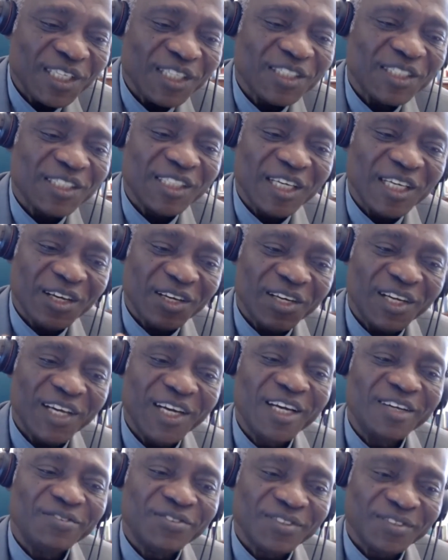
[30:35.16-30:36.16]
in our
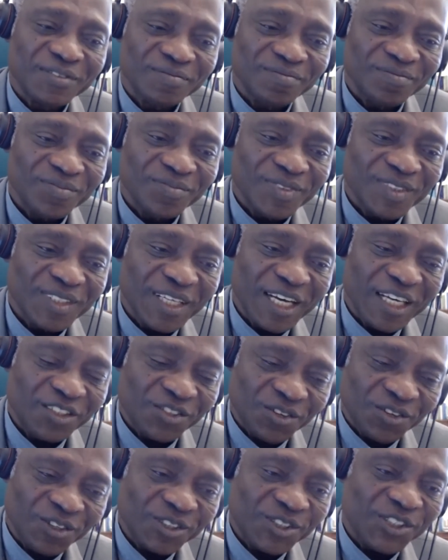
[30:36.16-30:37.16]
lives
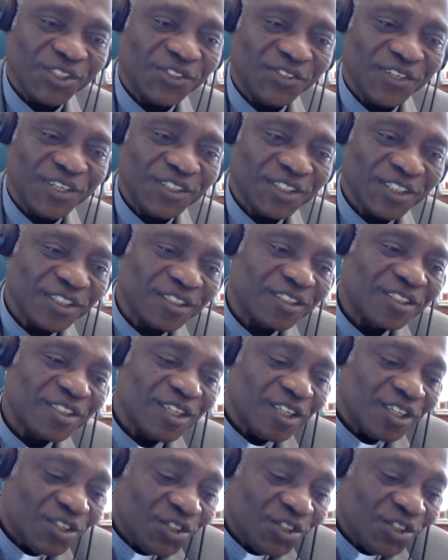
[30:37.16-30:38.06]
at consecration